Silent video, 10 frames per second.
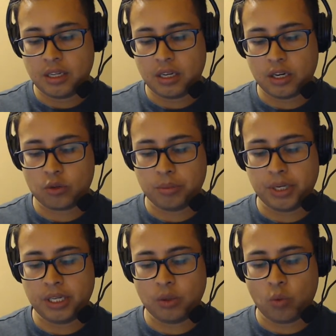
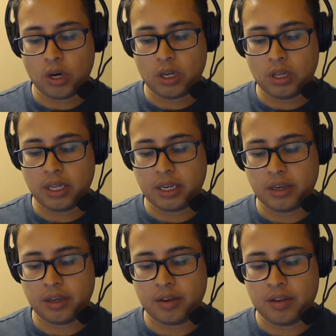Aquaman, the one
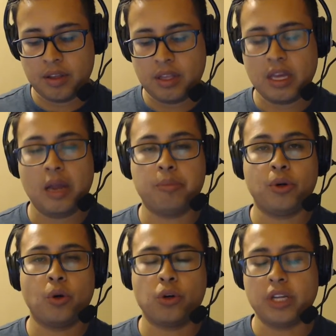click. I
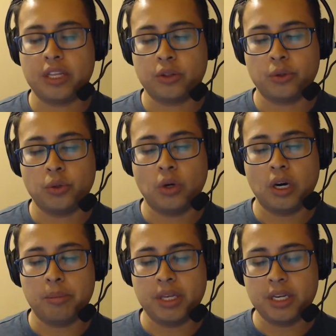pre-ordered that through
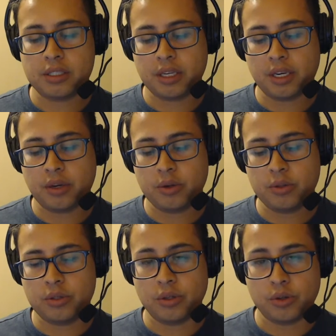uh, Media Psychos,
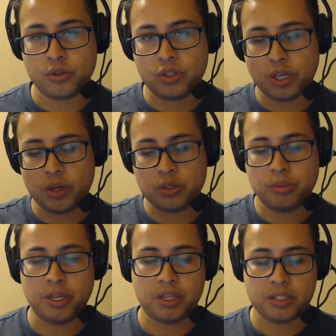so shout out to
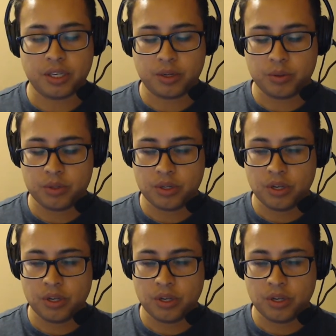Media Psychos.